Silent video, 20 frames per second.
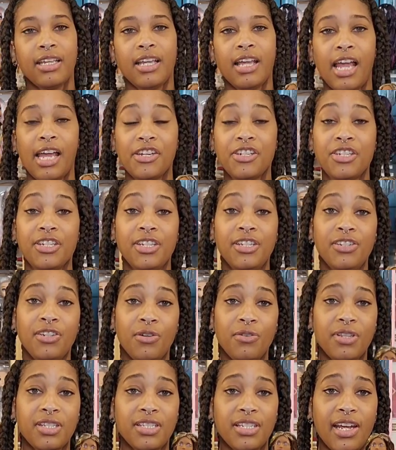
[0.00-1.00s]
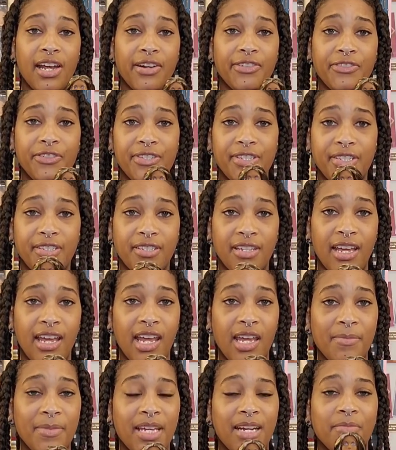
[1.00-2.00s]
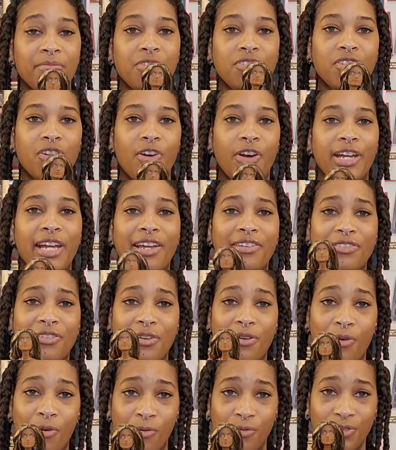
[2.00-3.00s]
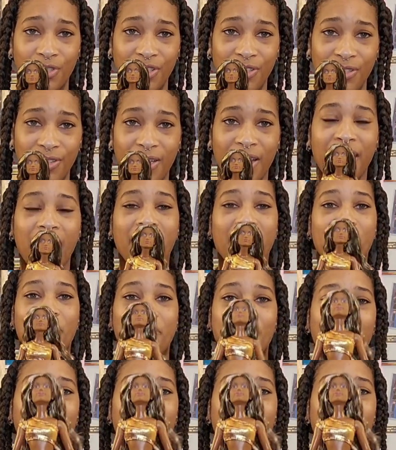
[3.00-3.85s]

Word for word: I should know this actress's name, and I'm sorry I don't but